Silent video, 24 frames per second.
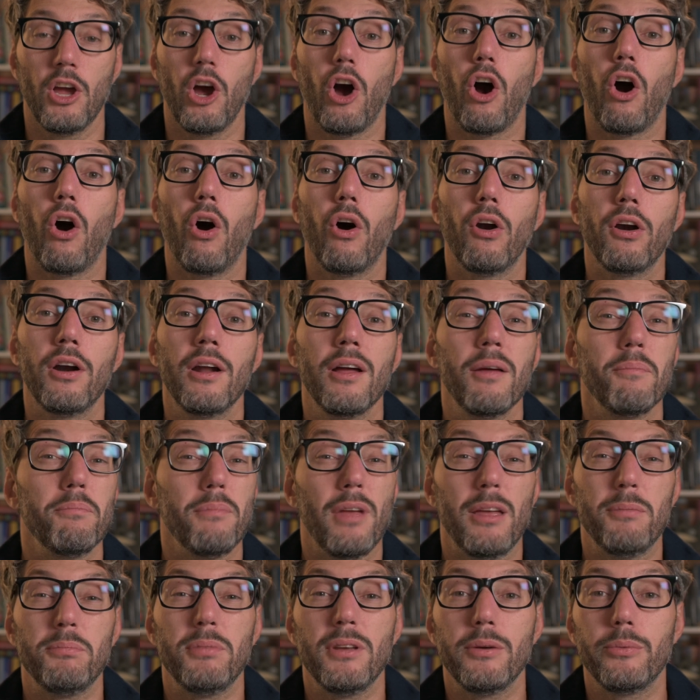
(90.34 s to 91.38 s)
or
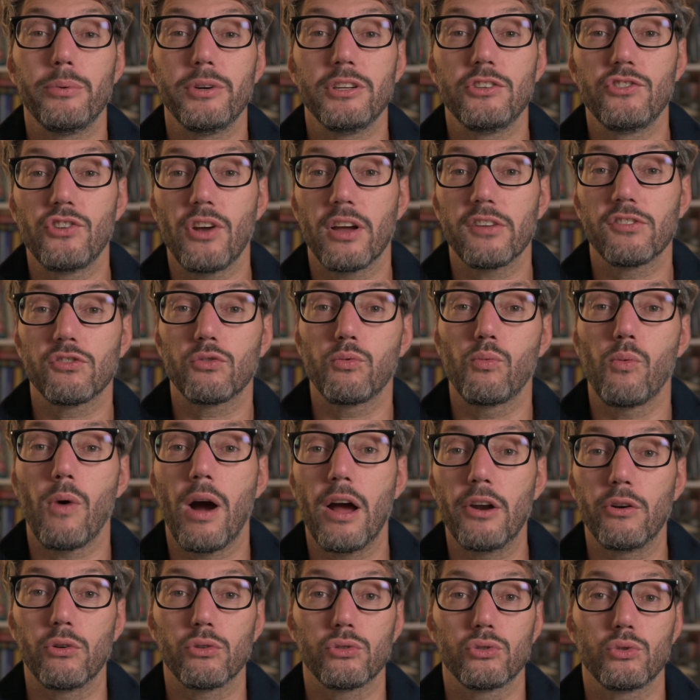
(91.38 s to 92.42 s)
maybe with just
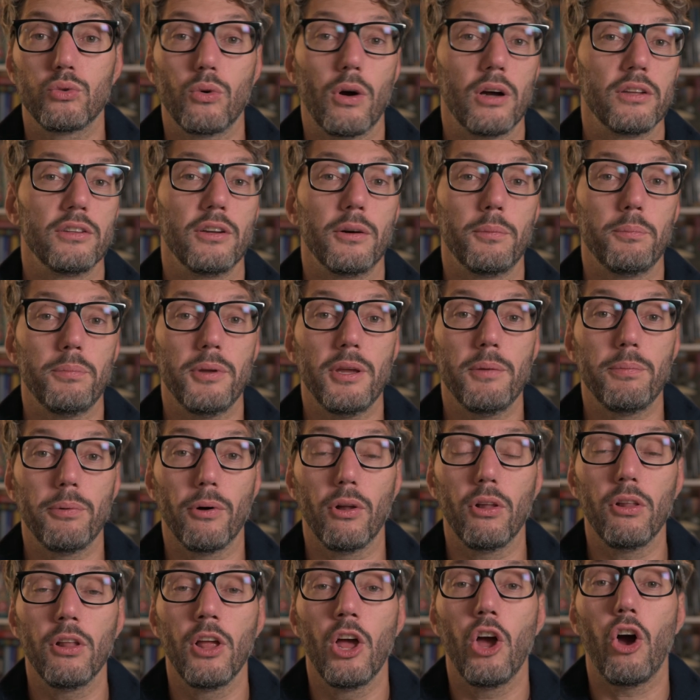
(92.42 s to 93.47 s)
one or two other
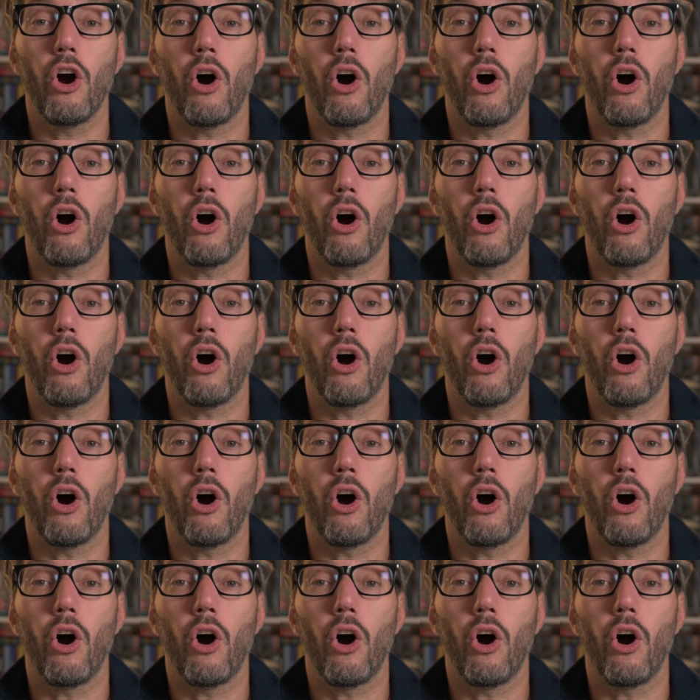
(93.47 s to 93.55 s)
people,